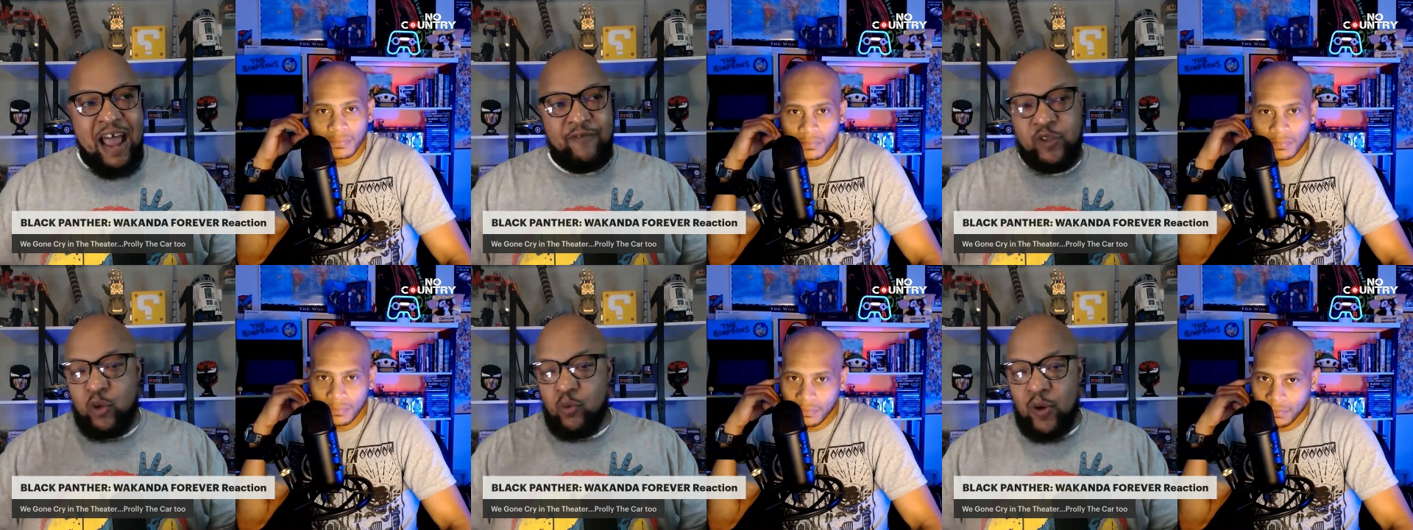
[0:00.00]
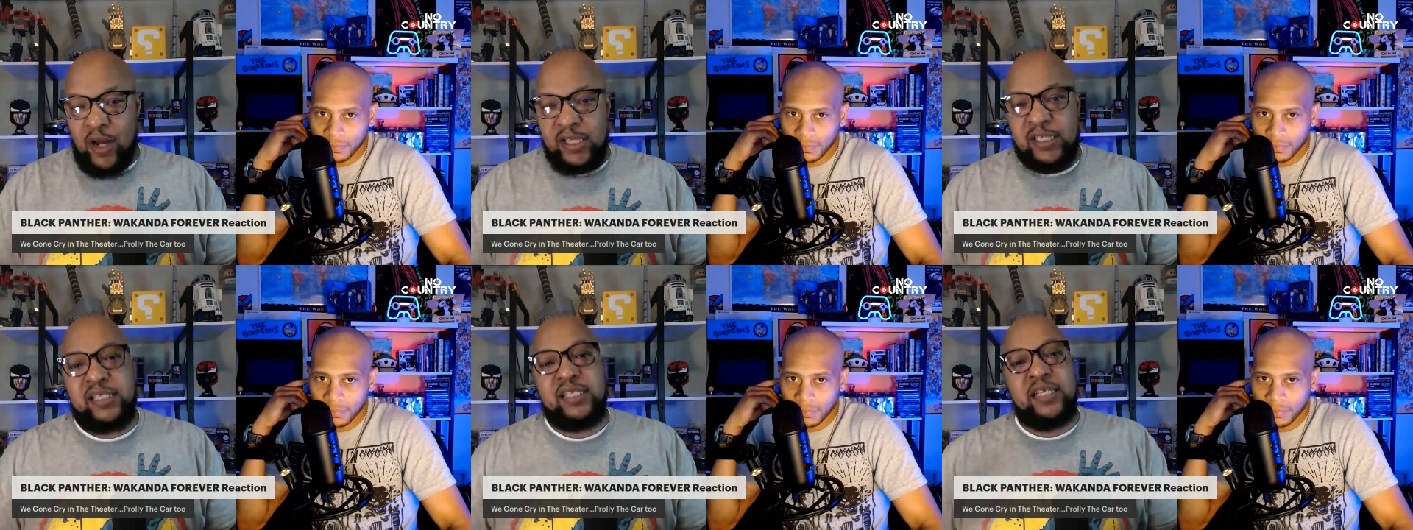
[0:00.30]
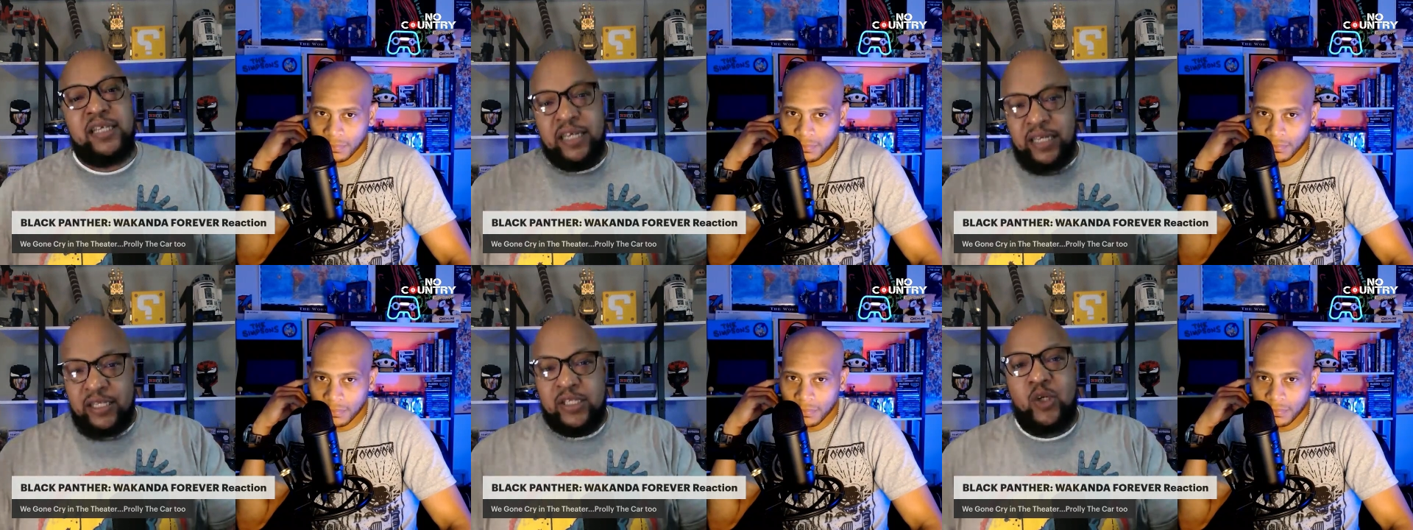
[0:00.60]
Speaker 1: after
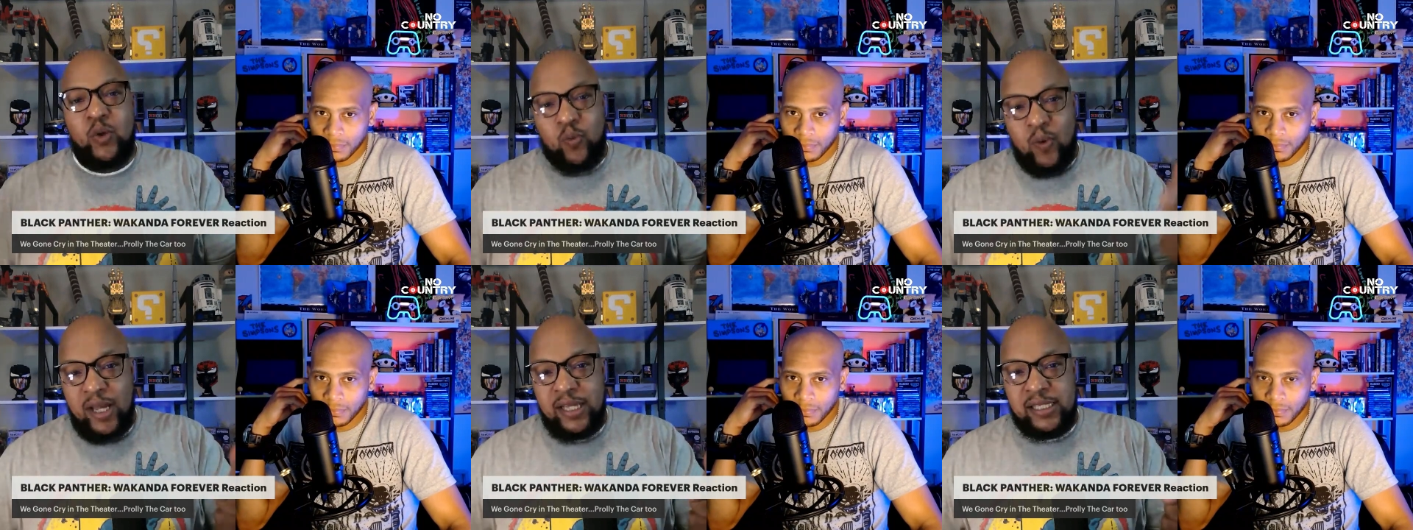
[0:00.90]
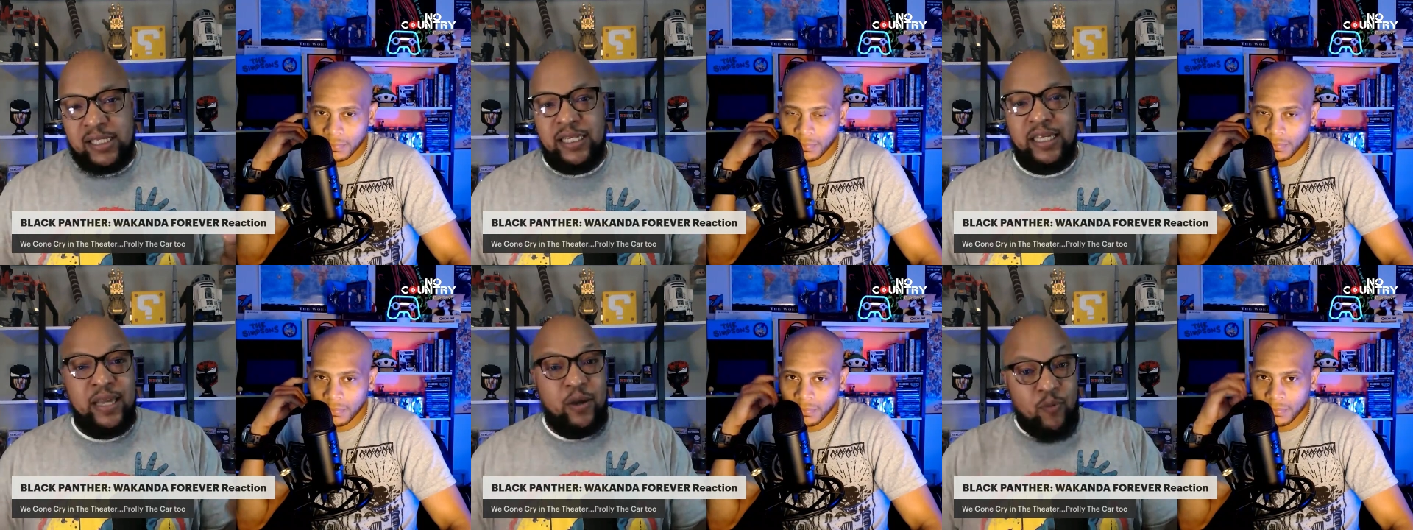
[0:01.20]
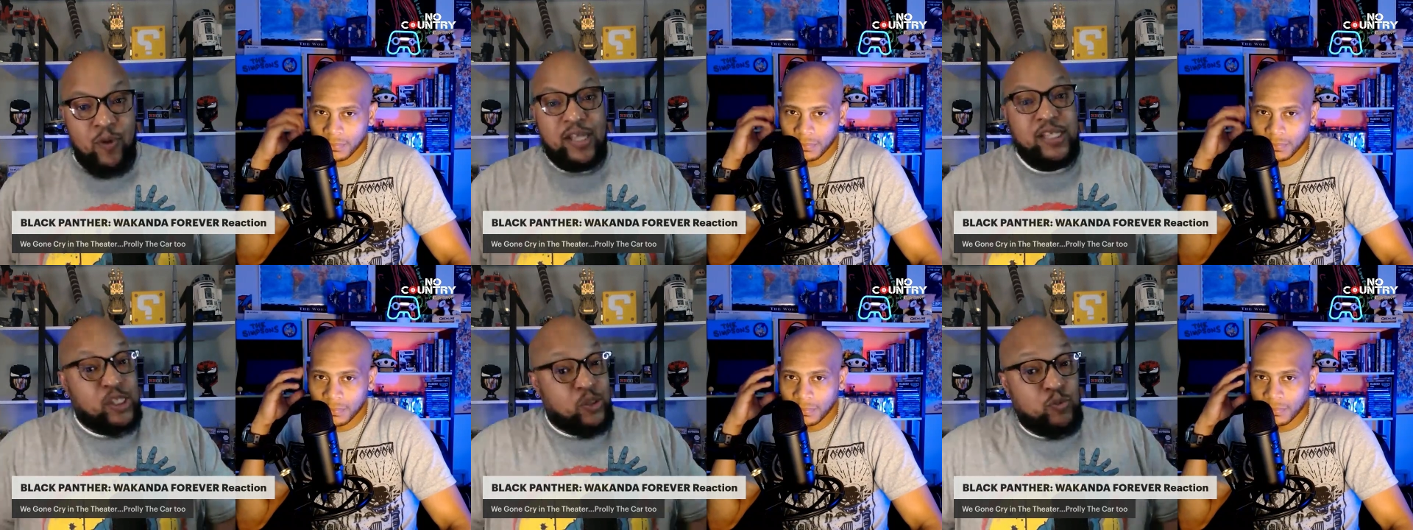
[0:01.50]
Wesley into Wesley,
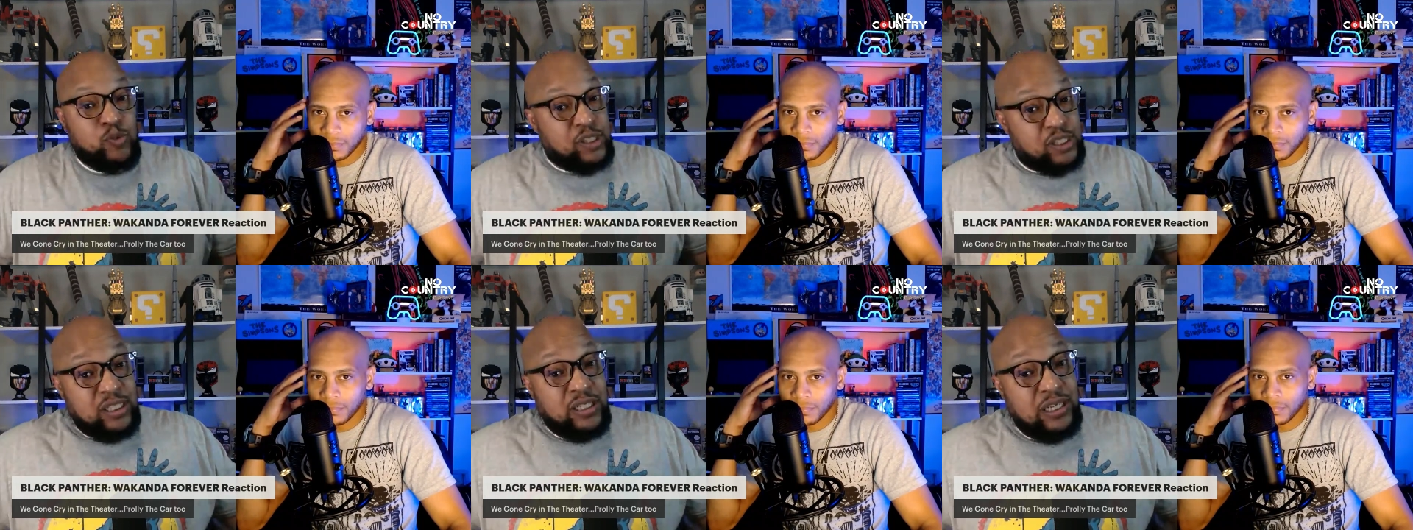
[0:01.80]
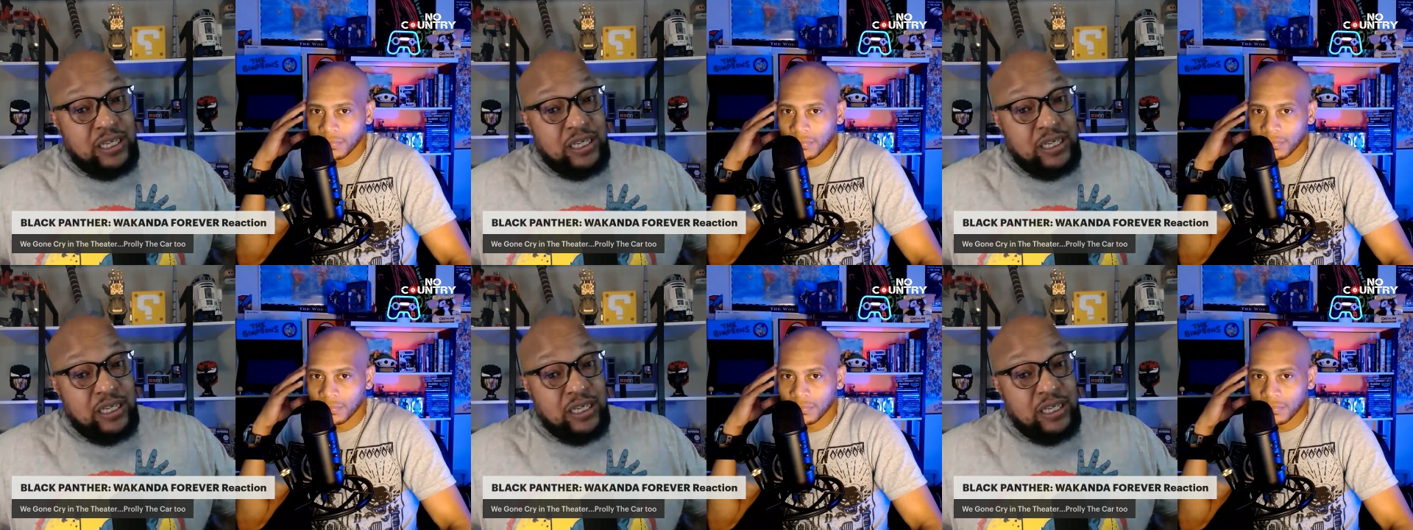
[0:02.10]
and Wesley was